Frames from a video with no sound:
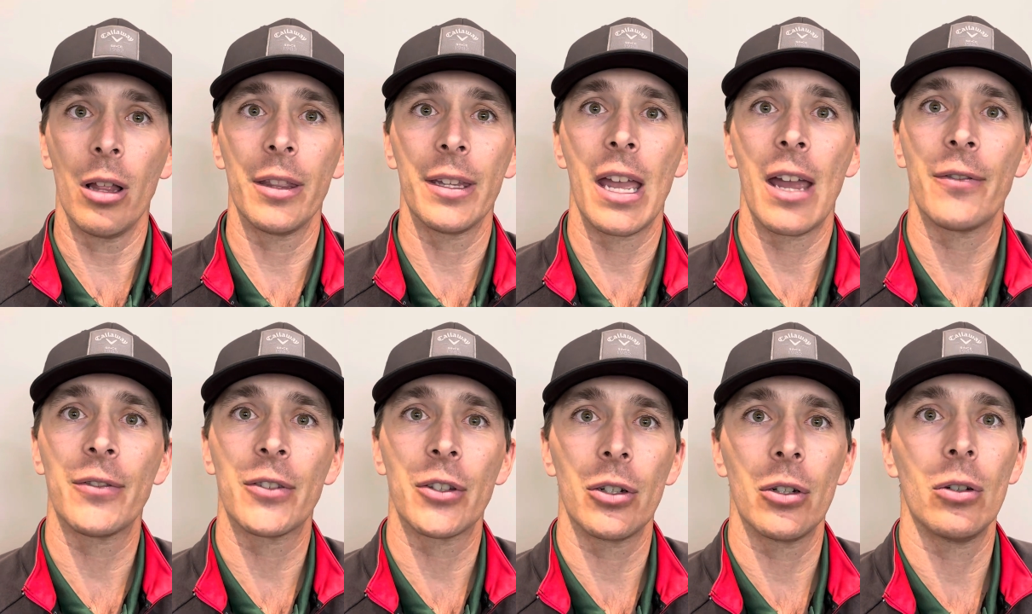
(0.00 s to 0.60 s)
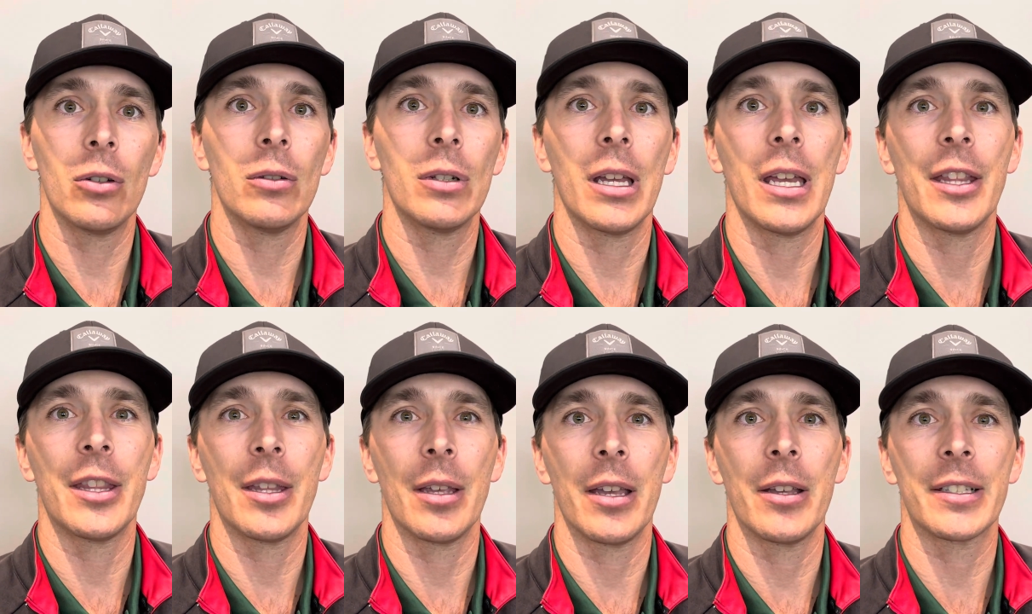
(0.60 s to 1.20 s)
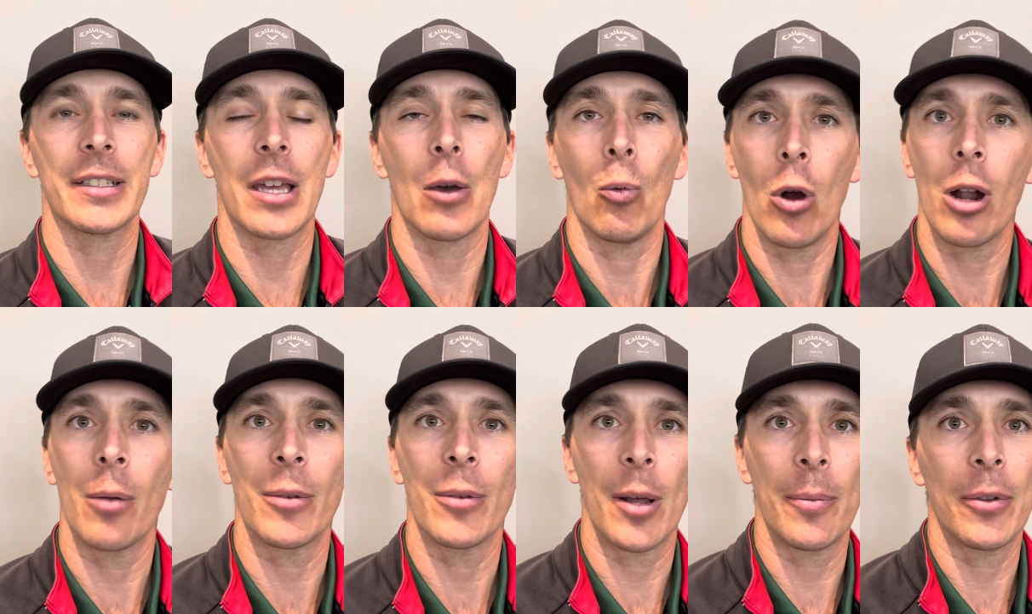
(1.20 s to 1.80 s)
in the afternoon. It, it's got
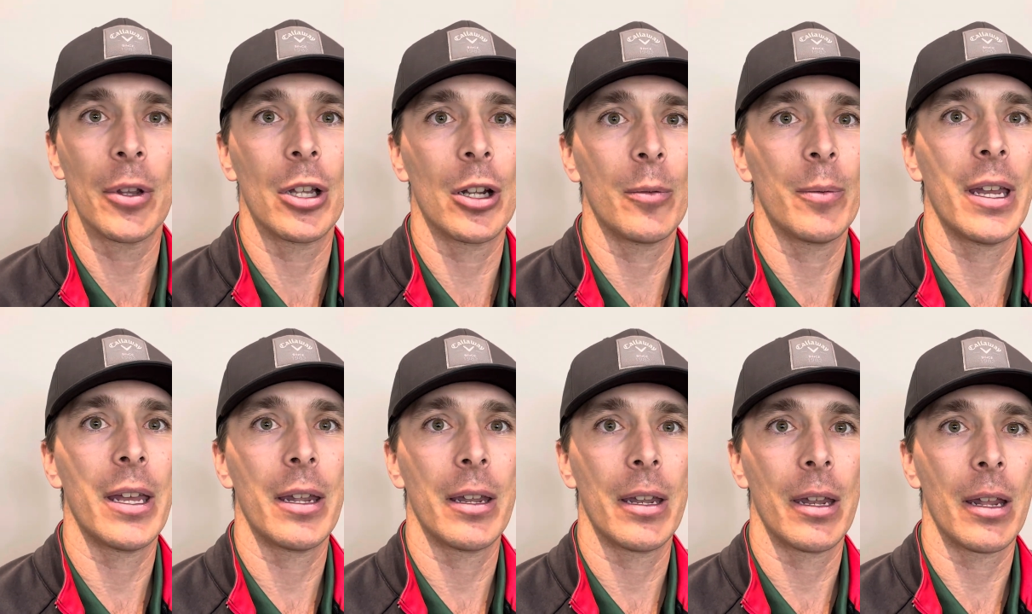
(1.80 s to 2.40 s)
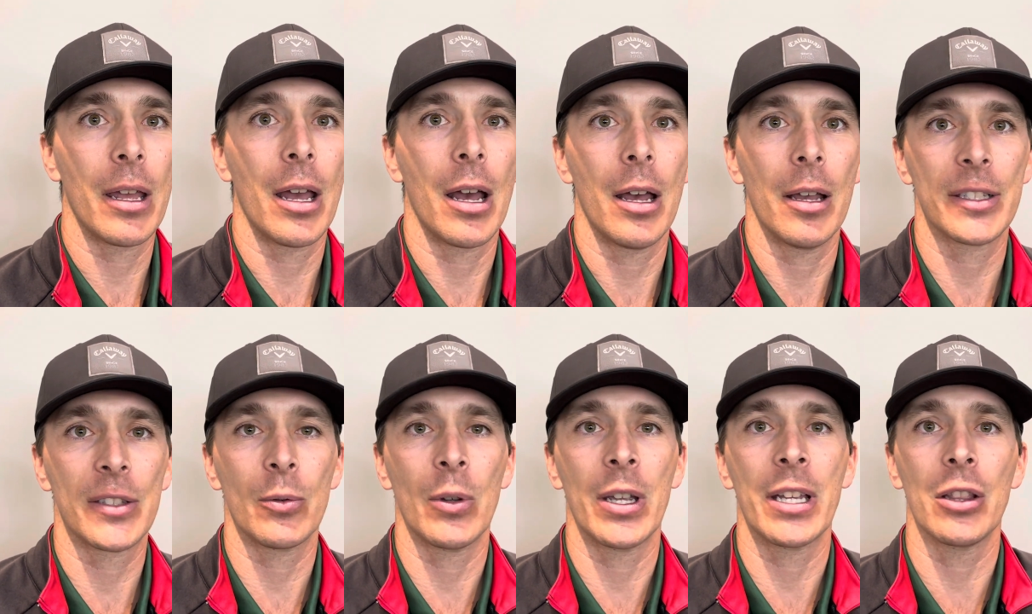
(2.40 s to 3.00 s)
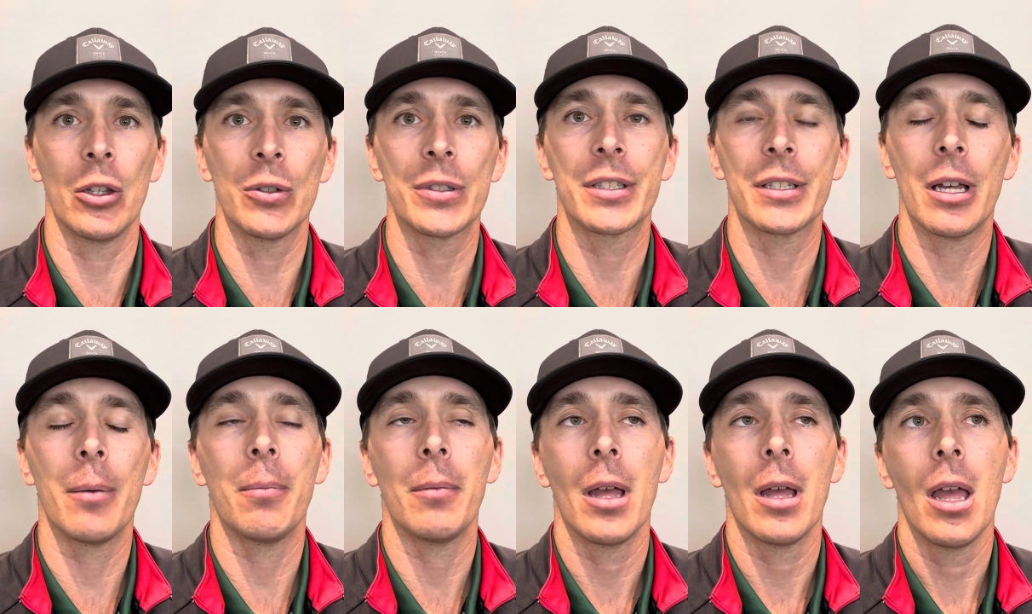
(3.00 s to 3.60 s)
warmed up a little bit, uh, right. uh, swing loosened
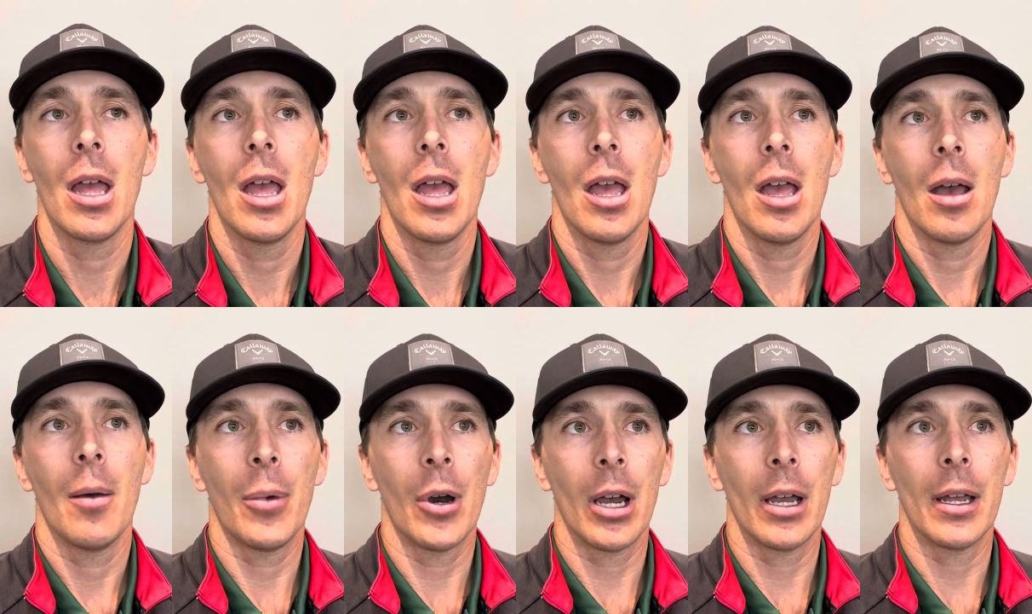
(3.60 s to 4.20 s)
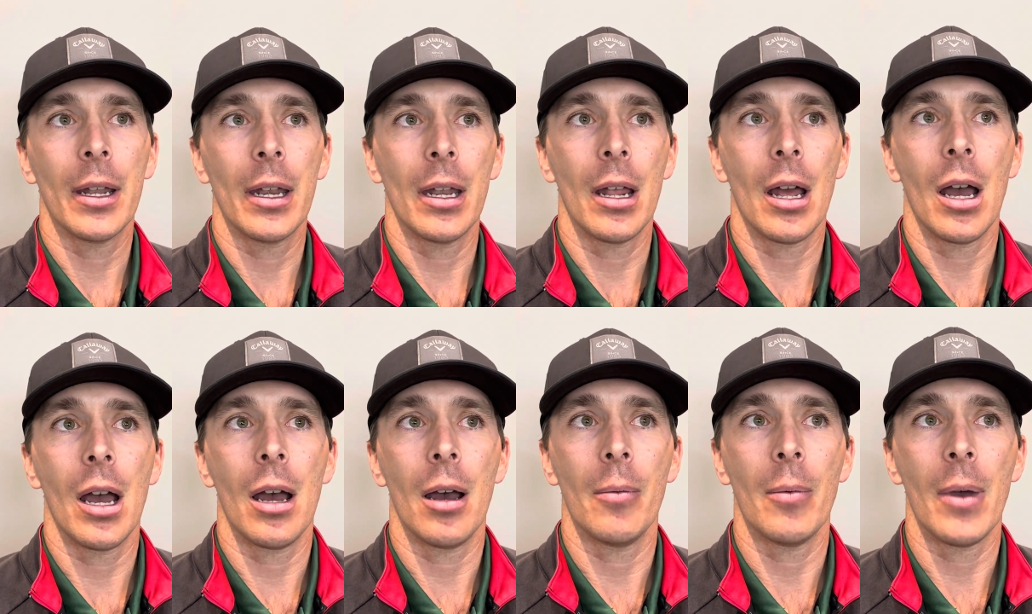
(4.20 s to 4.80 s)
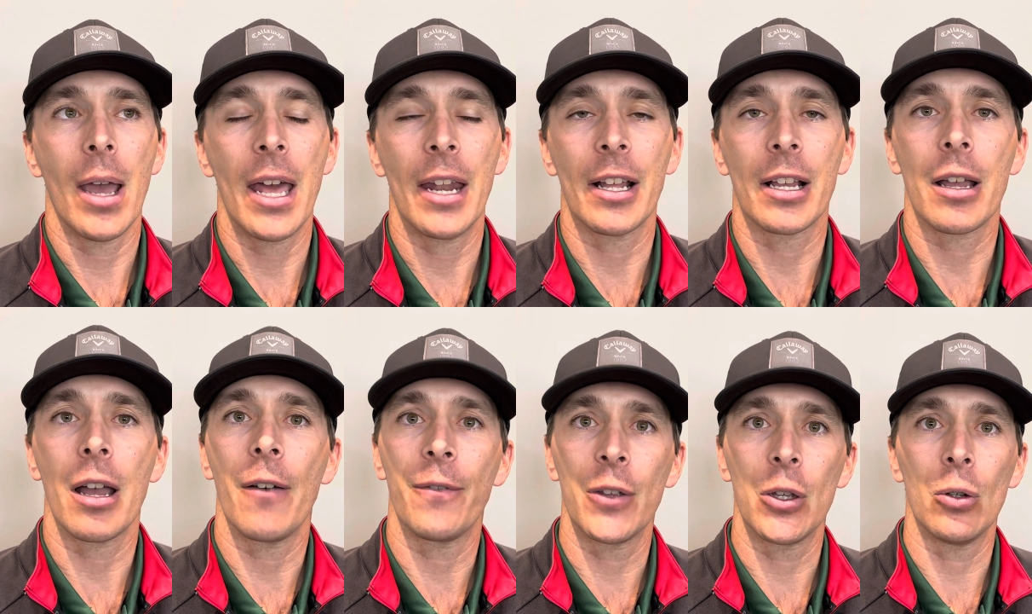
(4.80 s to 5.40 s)
up, but um, I had
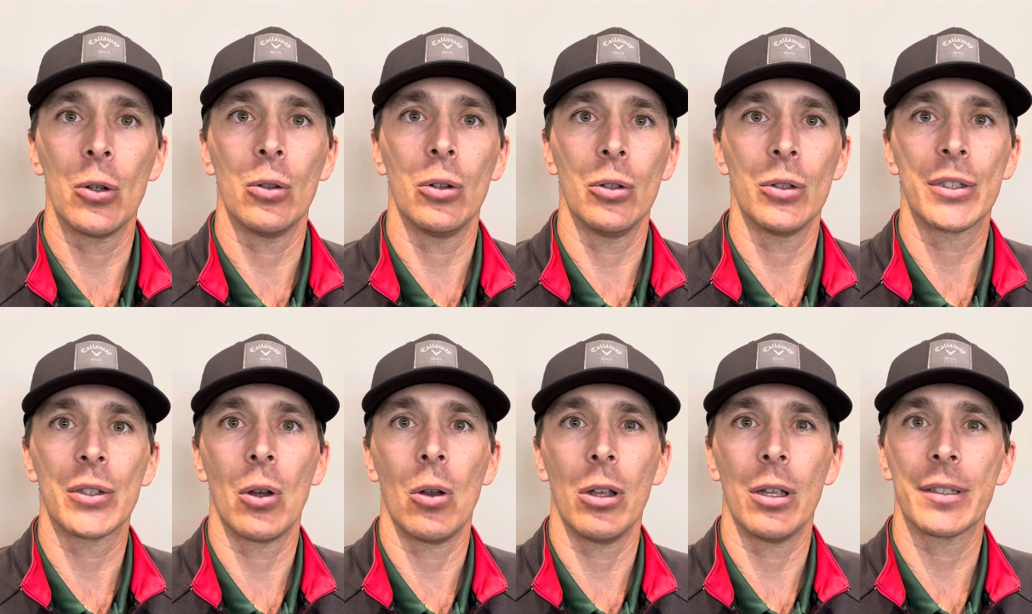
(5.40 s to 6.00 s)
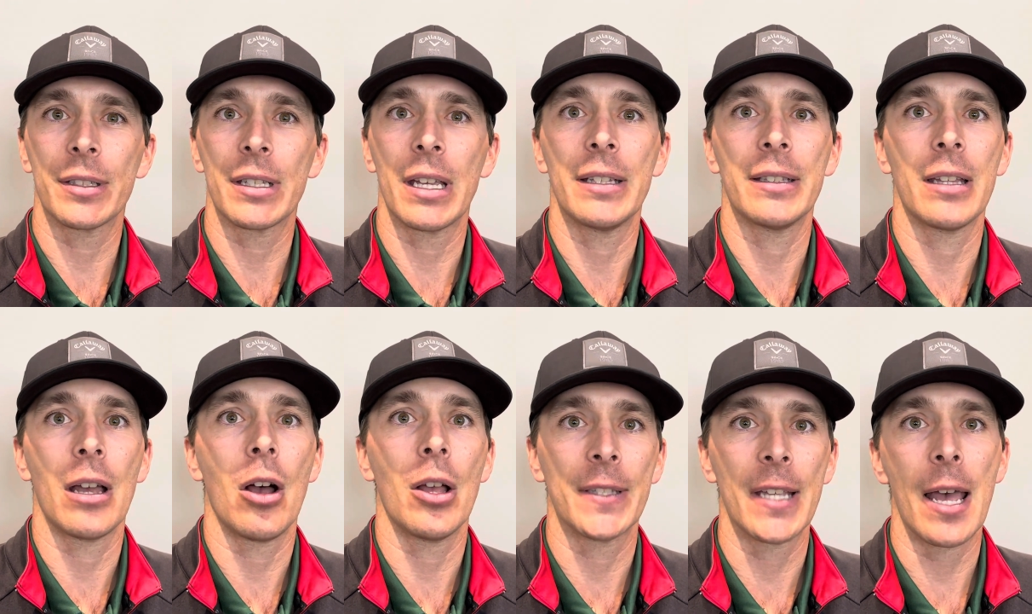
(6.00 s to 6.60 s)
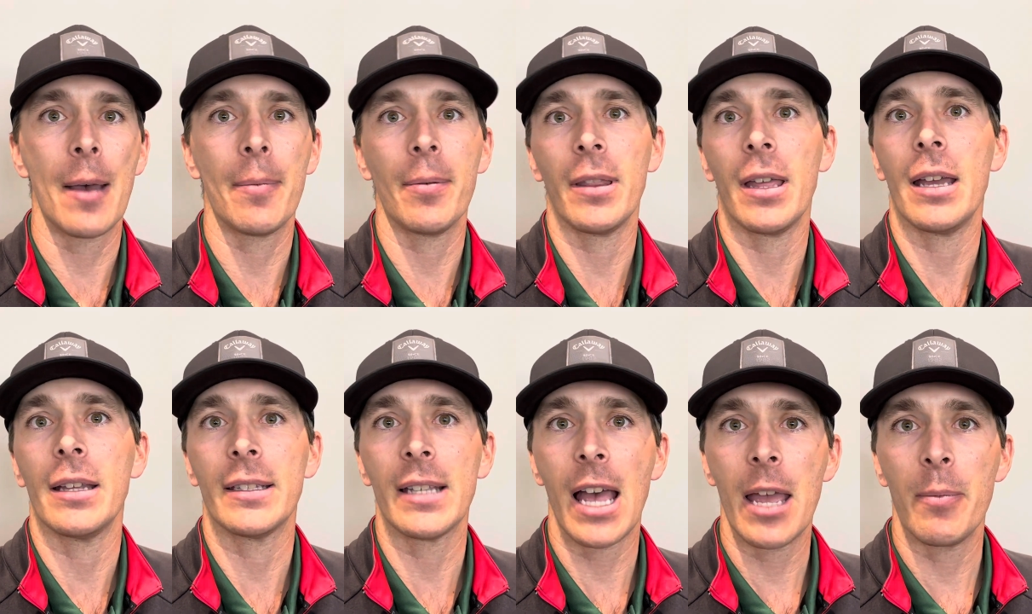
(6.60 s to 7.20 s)
a, a, few loose holes, and on top of
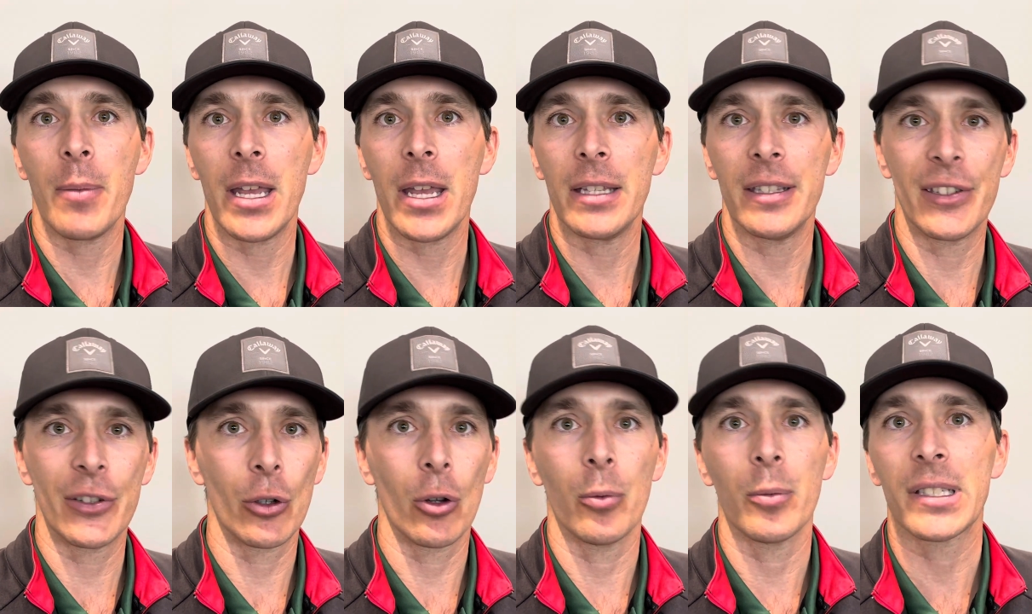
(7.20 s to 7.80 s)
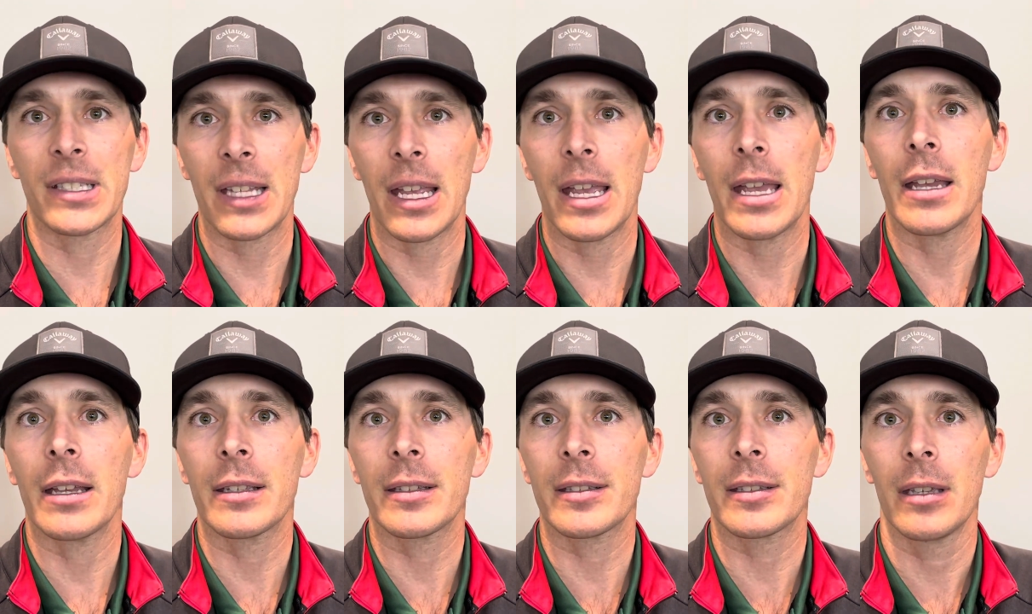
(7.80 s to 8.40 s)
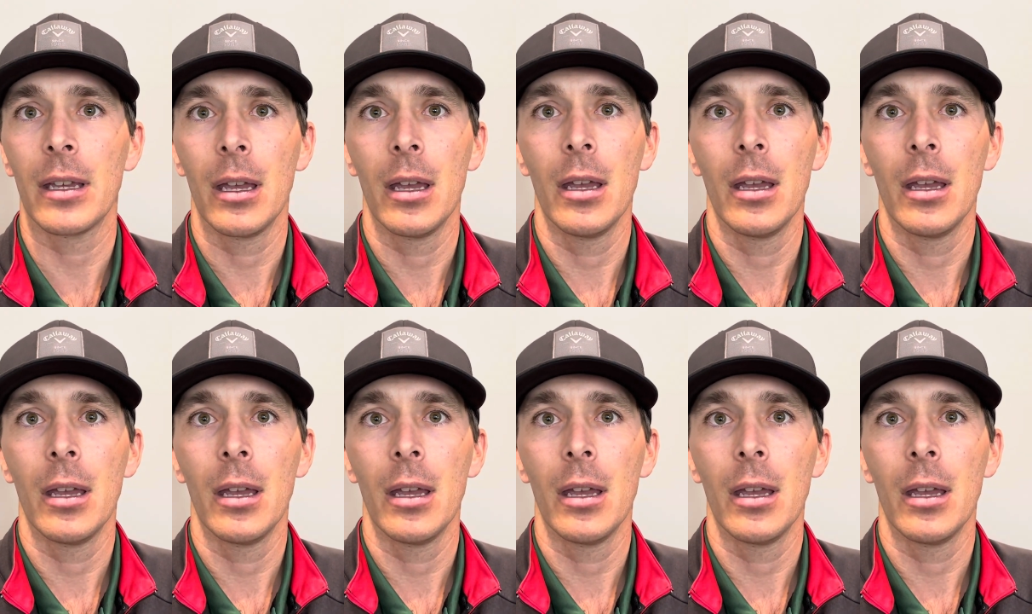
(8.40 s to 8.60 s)
that, Ty made zero mistakes.